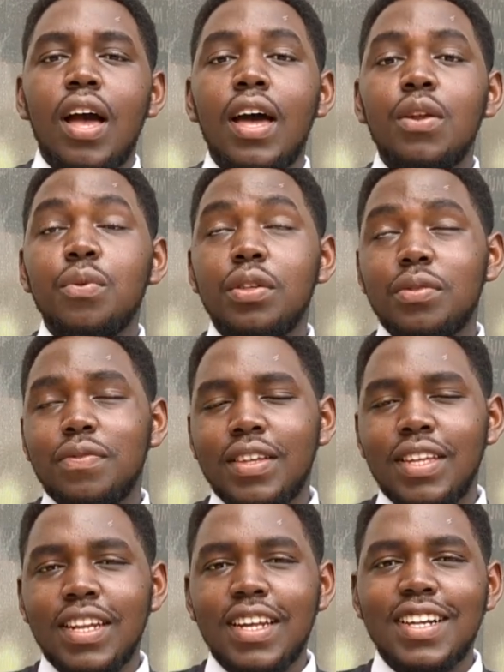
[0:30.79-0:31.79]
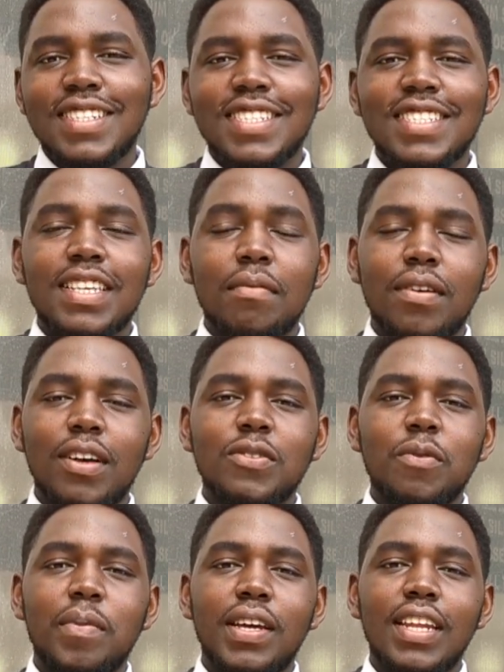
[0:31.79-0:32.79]
And without further indulgence, I'm
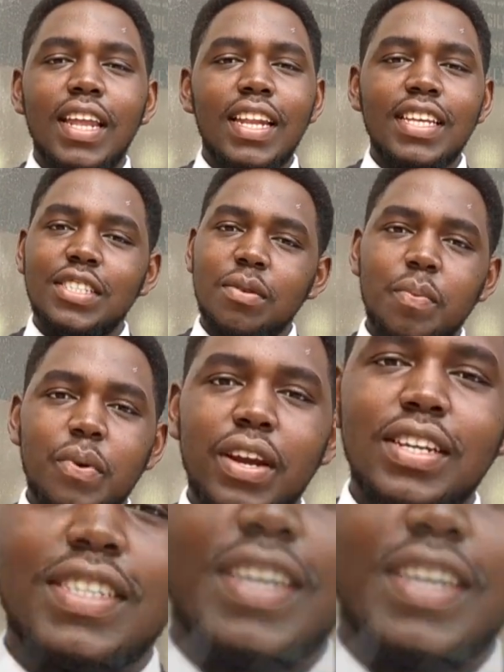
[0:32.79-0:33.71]
Counsel Ben, and let's jump right